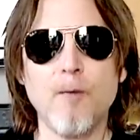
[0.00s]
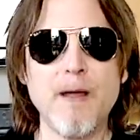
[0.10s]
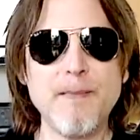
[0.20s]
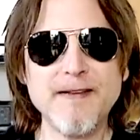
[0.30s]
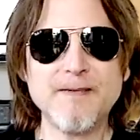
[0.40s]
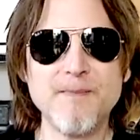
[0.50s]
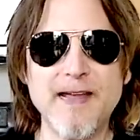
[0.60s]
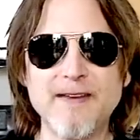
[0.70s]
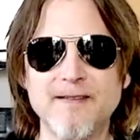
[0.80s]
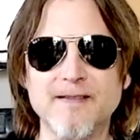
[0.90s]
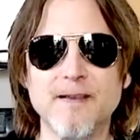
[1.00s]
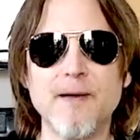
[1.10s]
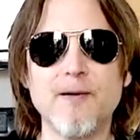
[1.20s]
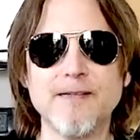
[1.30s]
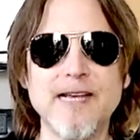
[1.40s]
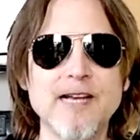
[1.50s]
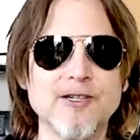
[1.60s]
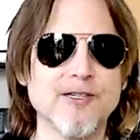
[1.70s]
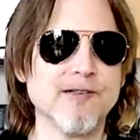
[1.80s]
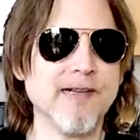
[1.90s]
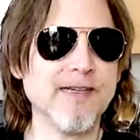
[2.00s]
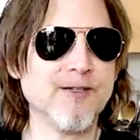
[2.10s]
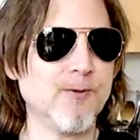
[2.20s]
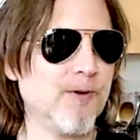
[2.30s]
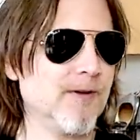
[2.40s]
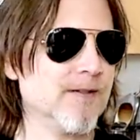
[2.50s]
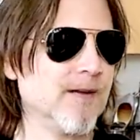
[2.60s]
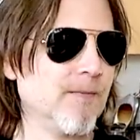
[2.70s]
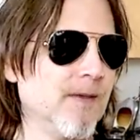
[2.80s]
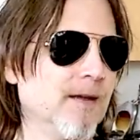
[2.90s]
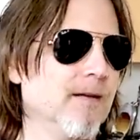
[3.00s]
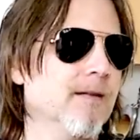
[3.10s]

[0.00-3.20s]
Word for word: or maybe it's made to somehow attach a sling to it or something.